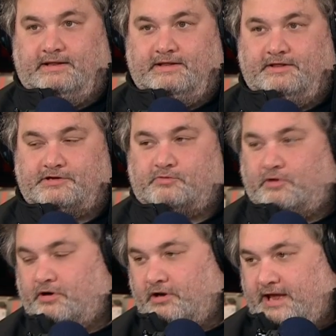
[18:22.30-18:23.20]
this
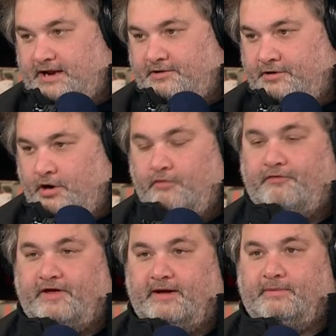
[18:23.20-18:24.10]
girl had no
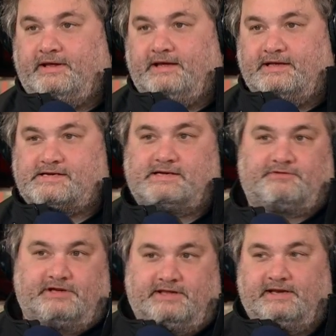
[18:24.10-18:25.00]
family. It's as if
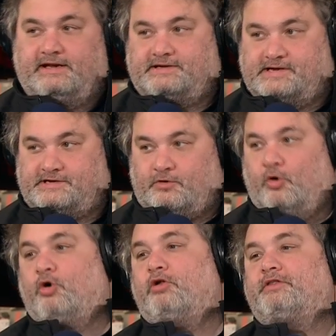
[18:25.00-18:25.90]
she didn't exist.
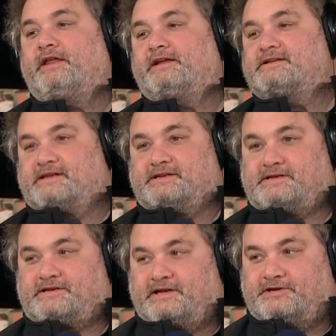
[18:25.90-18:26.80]
All that
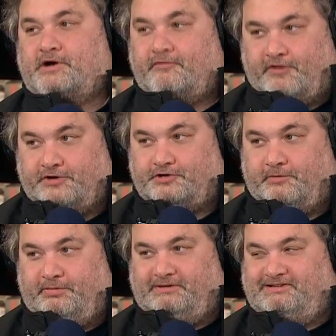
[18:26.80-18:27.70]
exists is our
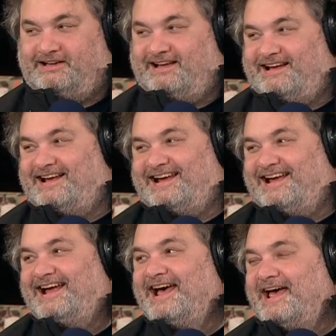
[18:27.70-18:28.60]
friendship.
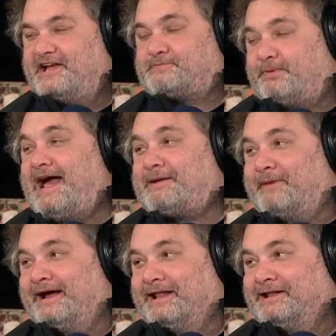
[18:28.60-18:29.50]
It's
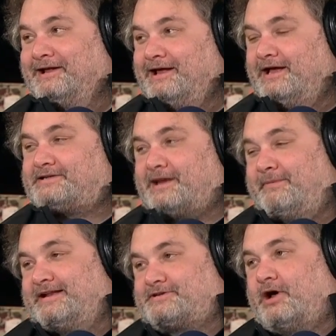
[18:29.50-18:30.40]
blackmail.
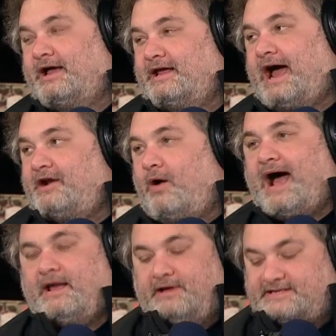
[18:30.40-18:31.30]
I know.
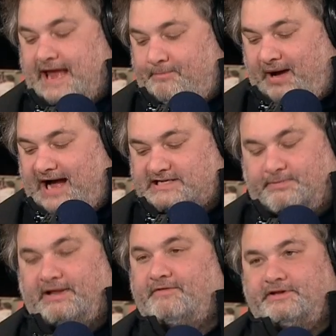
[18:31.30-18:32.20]
Is that
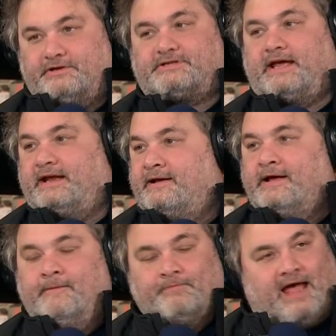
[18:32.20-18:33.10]
possible? Everything you're saying,
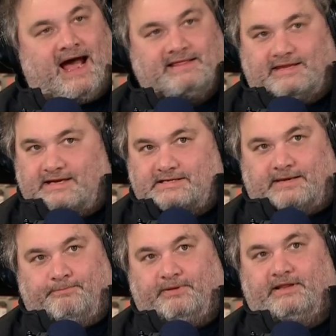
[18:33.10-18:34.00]
I think it's
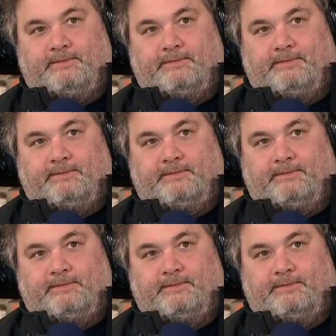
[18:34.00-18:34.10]
completely